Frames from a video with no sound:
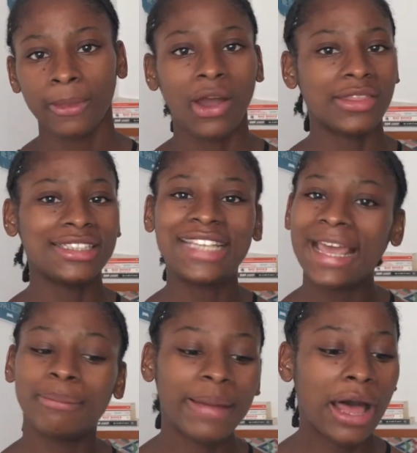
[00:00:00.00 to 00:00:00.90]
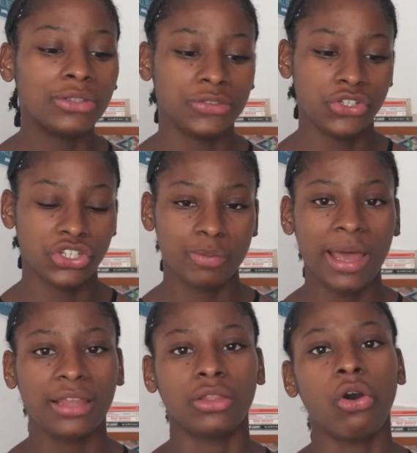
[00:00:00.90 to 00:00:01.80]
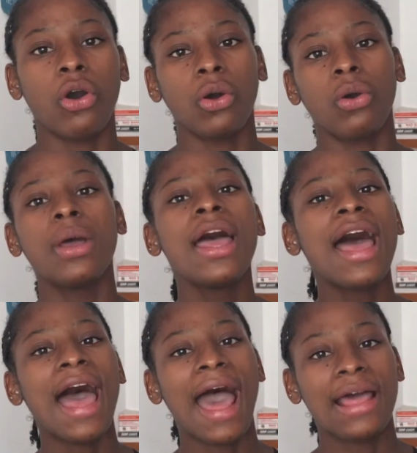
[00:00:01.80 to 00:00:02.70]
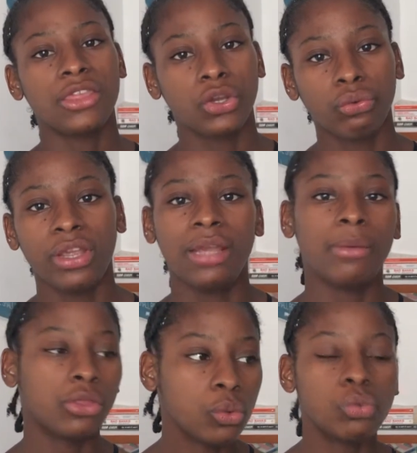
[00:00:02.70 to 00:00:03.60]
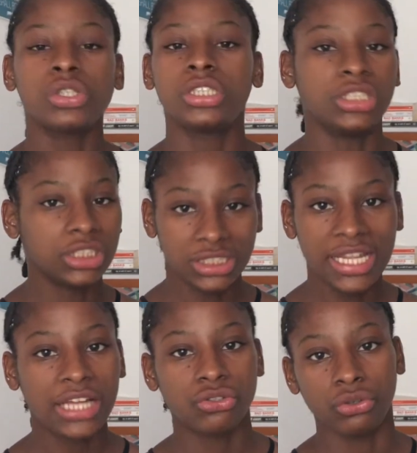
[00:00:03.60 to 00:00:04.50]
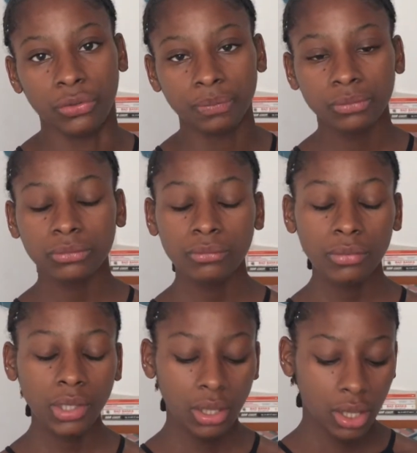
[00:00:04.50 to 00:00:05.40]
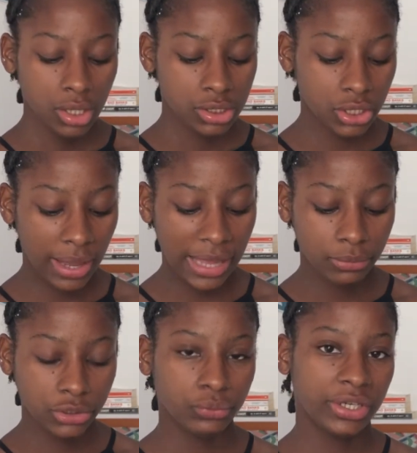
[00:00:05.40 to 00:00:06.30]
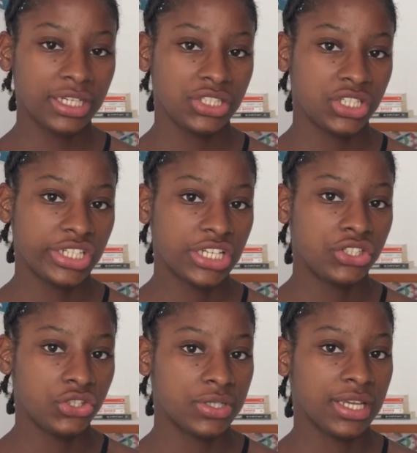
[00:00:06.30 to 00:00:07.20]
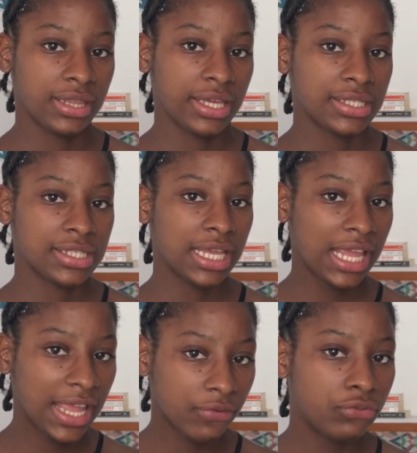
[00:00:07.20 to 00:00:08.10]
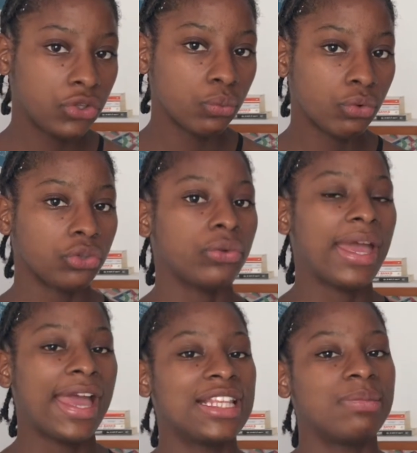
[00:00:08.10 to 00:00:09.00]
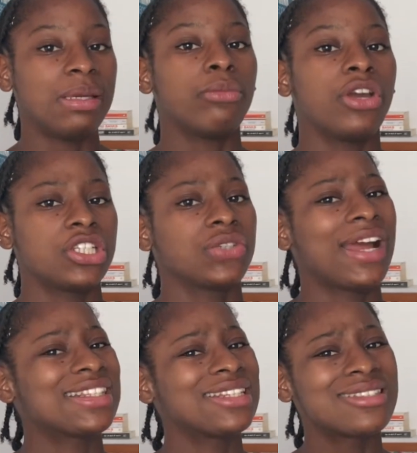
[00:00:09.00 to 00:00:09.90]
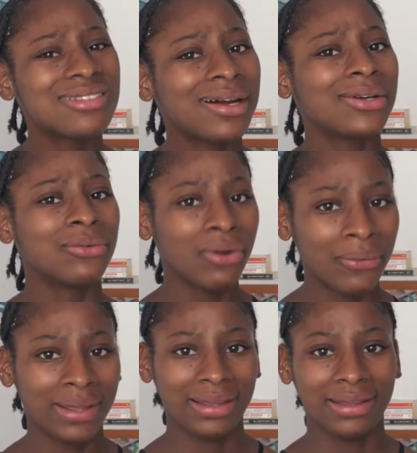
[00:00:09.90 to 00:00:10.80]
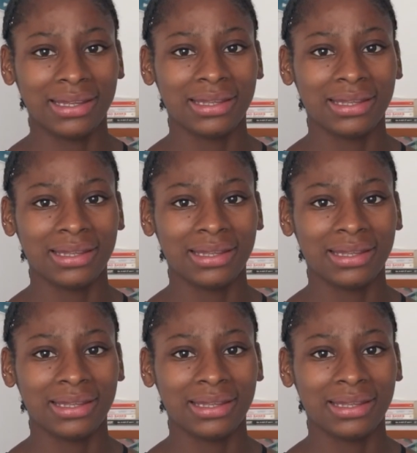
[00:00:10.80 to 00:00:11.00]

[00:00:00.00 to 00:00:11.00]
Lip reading: under £10 if you're just buying the oil and the cream, and the water is just natural. So I would really suggest using this if you want your hair to be moisturized and start growing.